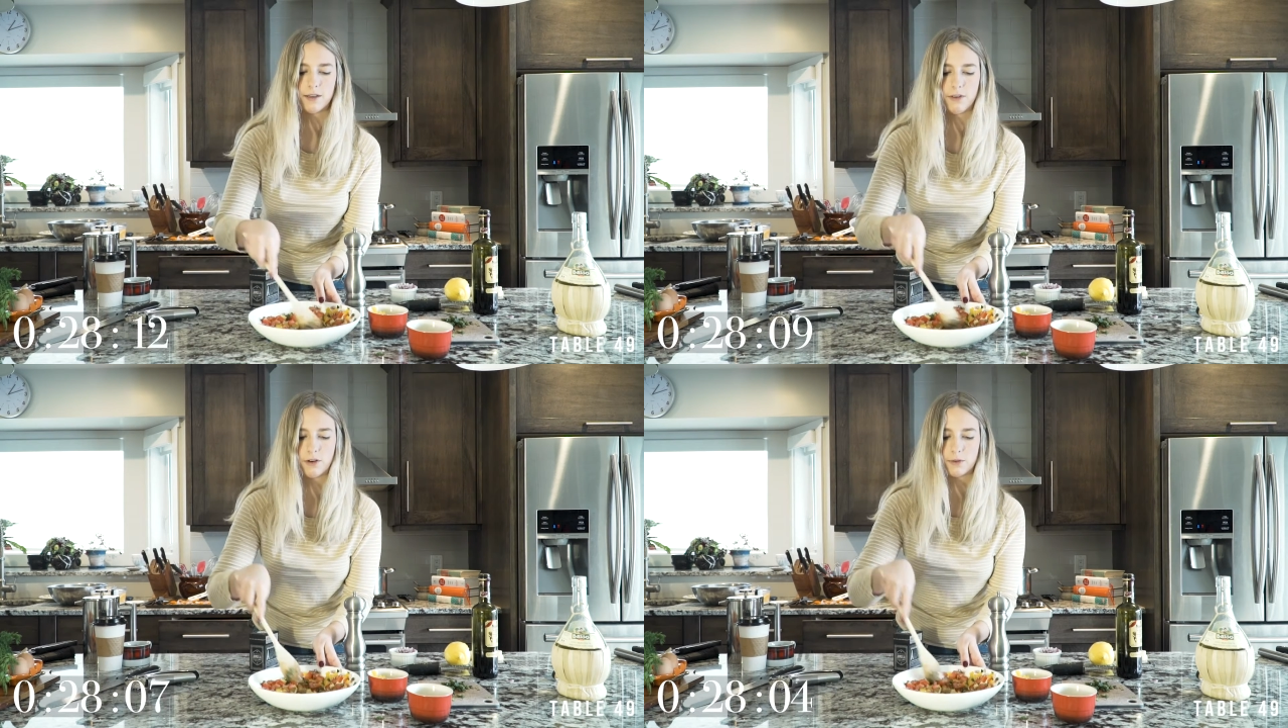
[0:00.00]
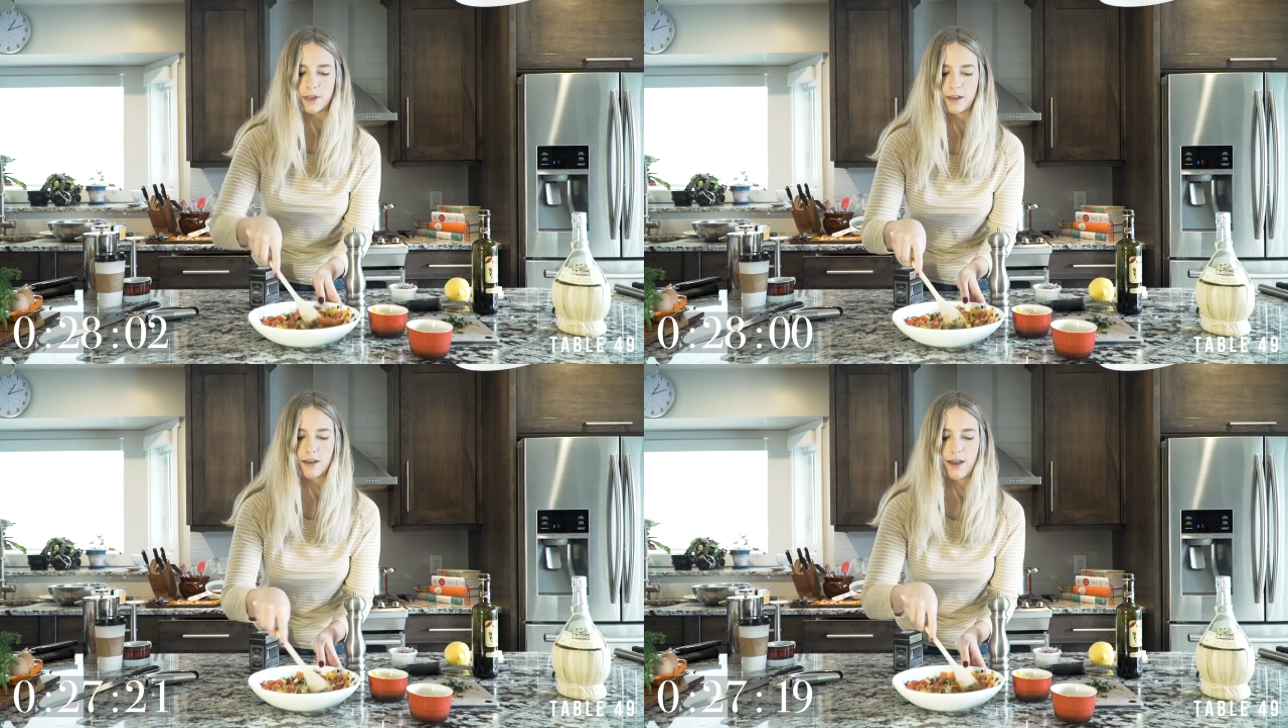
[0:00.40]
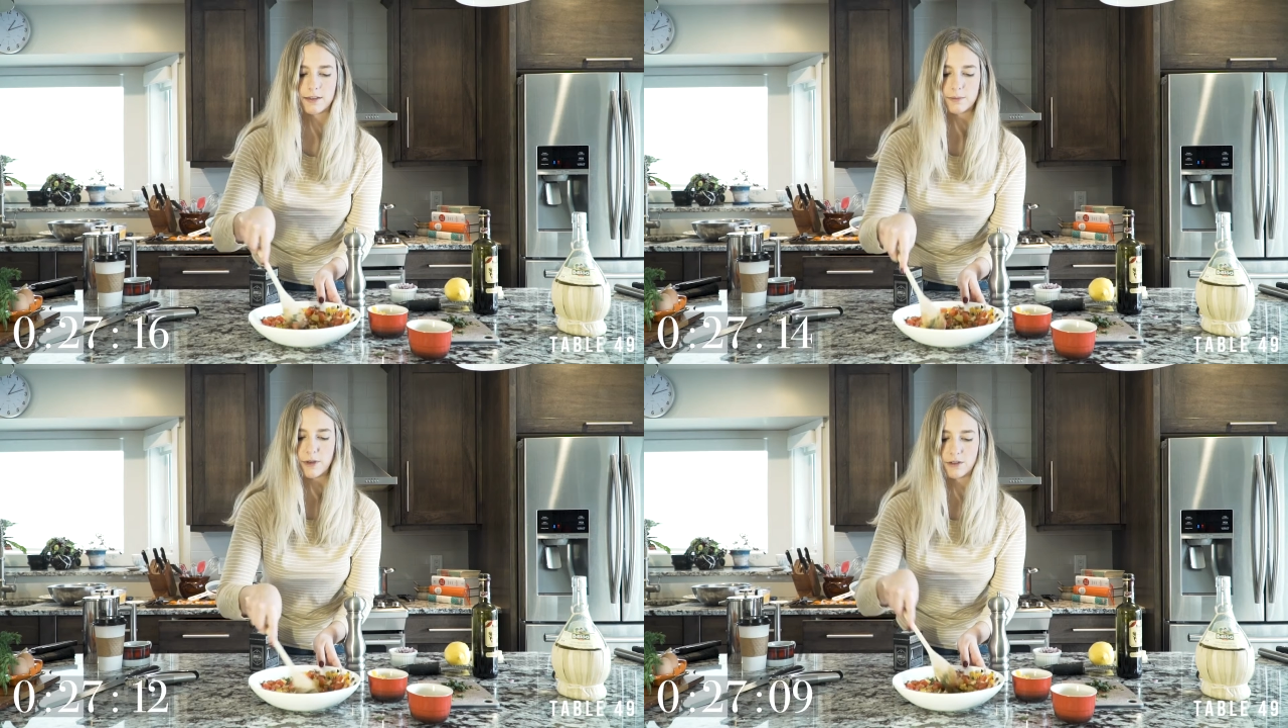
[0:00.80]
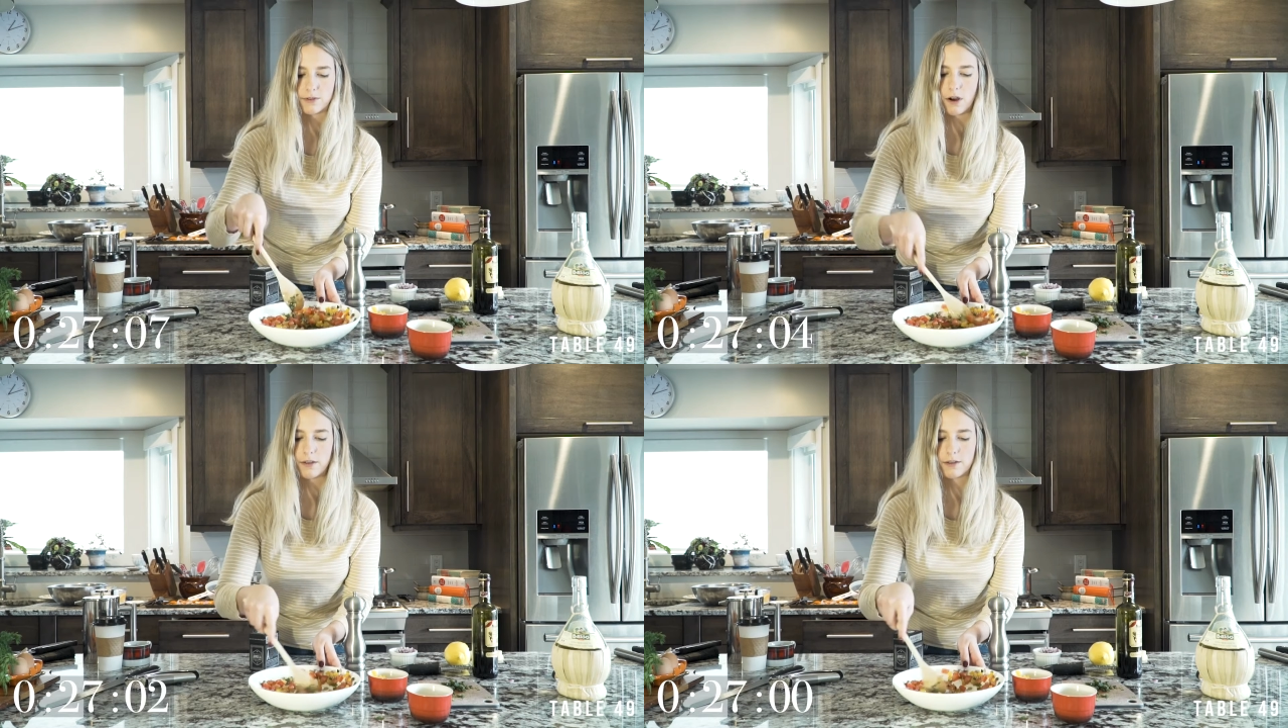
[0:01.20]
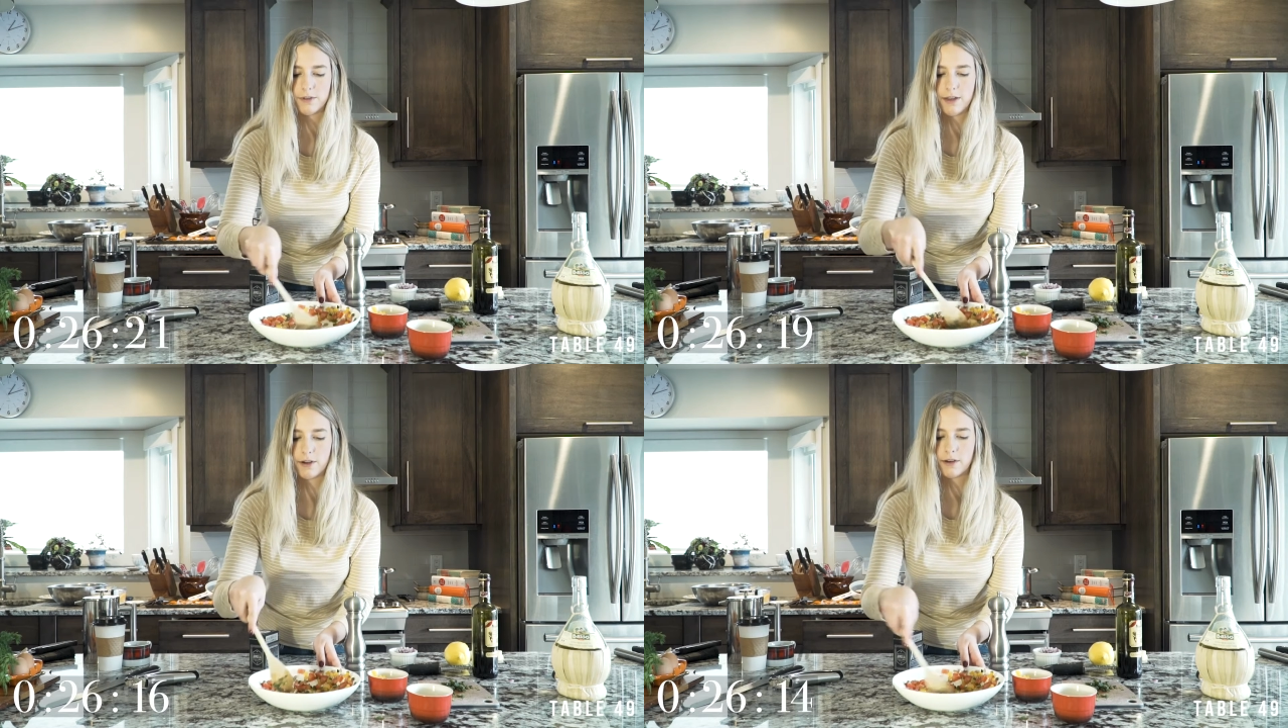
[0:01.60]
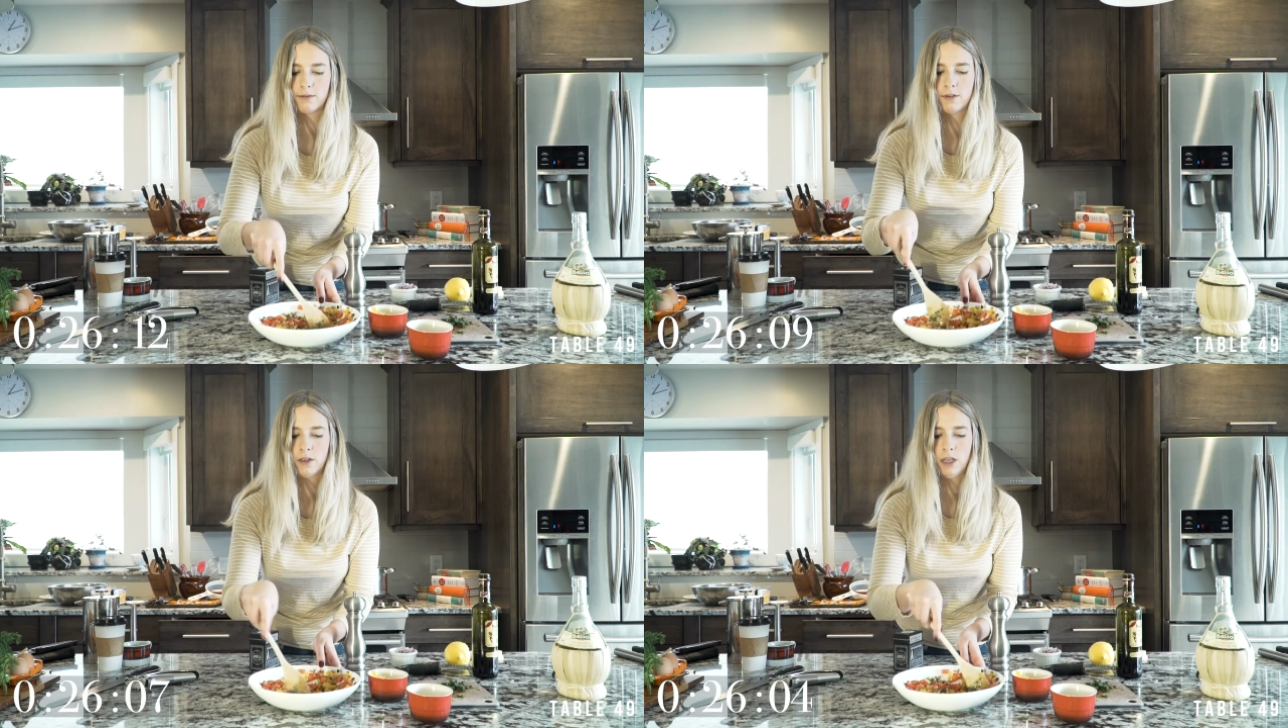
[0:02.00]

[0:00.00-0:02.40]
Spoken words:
if you don't like as much of a garlic flavor.